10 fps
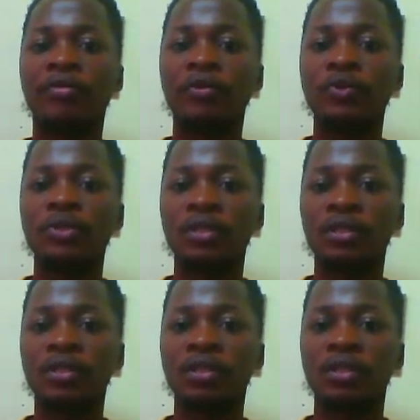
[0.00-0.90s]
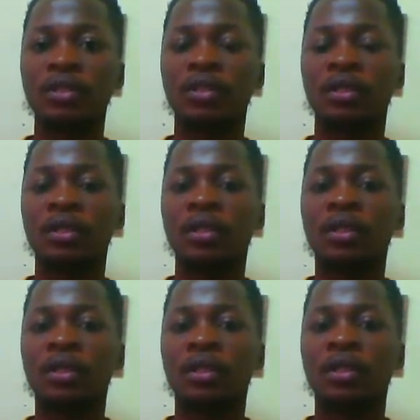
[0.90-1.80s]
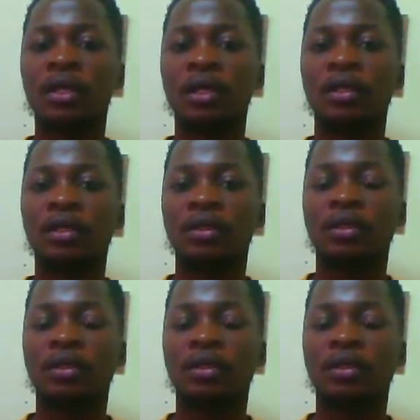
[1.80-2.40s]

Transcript: features that